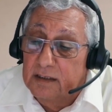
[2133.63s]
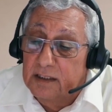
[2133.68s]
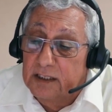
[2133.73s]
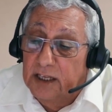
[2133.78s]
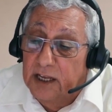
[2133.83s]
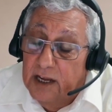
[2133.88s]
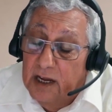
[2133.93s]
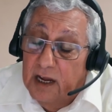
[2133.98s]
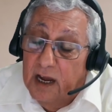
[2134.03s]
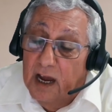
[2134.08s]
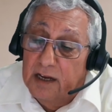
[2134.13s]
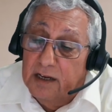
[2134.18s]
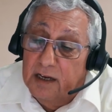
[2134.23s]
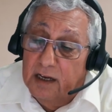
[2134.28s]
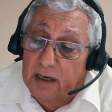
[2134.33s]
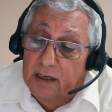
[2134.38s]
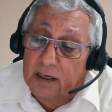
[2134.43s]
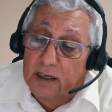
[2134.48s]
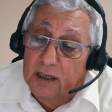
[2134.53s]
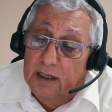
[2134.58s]
The AI
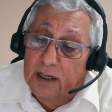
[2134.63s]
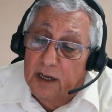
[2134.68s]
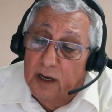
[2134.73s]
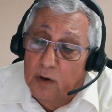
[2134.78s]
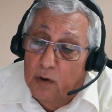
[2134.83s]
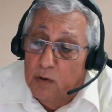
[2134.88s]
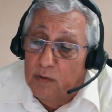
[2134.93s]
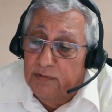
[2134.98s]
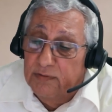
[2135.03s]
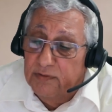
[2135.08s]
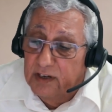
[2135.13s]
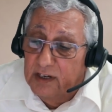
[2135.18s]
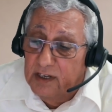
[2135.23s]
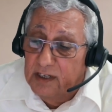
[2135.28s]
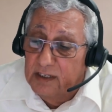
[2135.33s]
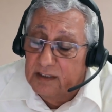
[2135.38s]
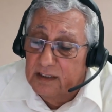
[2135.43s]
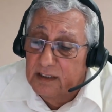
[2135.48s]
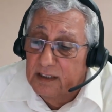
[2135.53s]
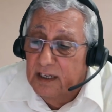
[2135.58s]
can read the log
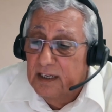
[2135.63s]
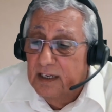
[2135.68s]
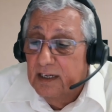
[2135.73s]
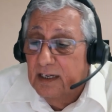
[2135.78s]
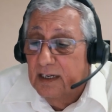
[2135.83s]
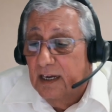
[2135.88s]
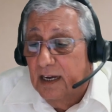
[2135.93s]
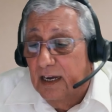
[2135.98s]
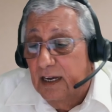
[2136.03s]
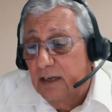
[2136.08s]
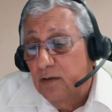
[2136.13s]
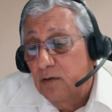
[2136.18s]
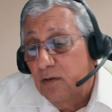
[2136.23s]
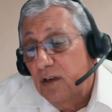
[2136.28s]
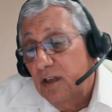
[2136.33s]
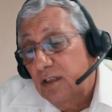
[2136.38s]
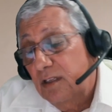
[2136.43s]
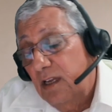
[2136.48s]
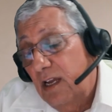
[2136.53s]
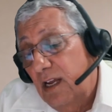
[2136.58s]
files, and
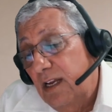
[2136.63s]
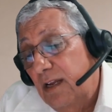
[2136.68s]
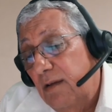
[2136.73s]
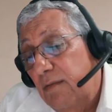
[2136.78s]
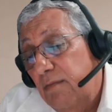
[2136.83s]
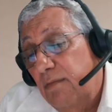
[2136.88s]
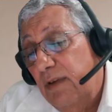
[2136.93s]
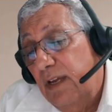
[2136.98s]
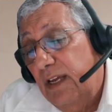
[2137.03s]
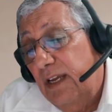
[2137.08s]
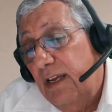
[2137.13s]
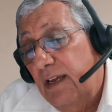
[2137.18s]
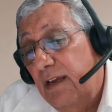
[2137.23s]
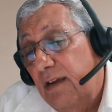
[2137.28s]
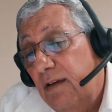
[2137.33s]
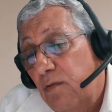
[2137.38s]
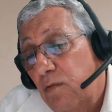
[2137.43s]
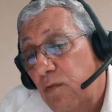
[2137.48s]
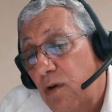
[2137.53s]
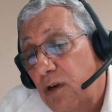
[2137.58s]
you can tell him
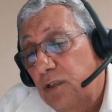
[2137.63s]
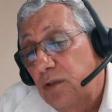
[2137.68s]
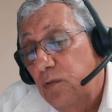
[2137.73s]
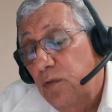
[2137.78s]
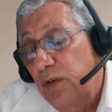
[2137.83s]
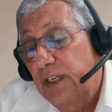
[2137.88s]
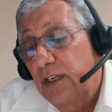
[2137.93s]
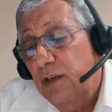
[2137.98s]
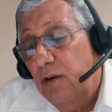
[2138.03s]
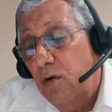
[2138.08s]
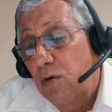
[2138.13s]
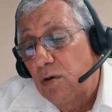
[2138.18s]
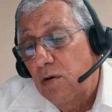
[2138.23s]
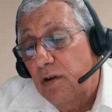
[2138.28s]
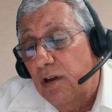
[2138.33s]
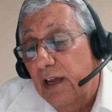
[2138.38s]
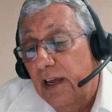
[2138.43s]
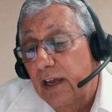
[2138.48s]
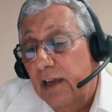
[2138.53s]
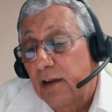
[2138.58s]
what went
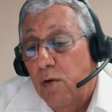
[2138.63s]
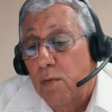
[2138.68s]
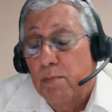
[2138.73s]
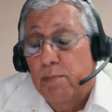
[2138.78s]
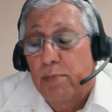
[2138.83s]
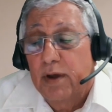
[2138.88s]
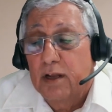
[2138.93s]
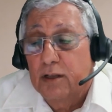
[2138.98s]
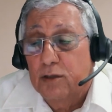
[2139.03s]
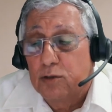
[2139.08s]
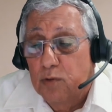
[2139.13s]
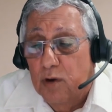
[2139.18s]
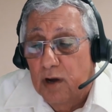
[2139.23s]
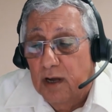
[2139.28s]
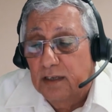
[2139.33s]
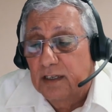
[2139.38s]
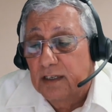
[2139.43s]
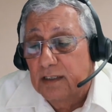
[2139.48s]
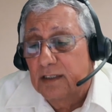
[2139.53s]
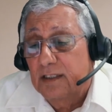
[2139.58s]
wrong compared
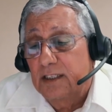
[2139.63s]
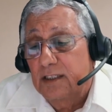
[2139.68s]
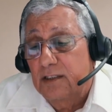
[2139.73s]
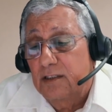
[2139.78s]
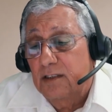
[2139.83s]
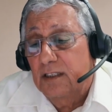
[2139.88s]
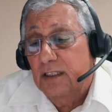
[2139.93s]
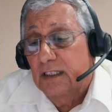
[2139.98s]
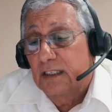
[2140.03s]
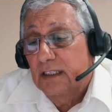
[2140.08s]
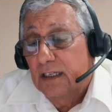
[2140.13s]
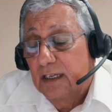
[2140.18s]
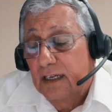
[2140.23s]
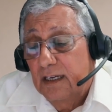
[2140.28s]
to other tests.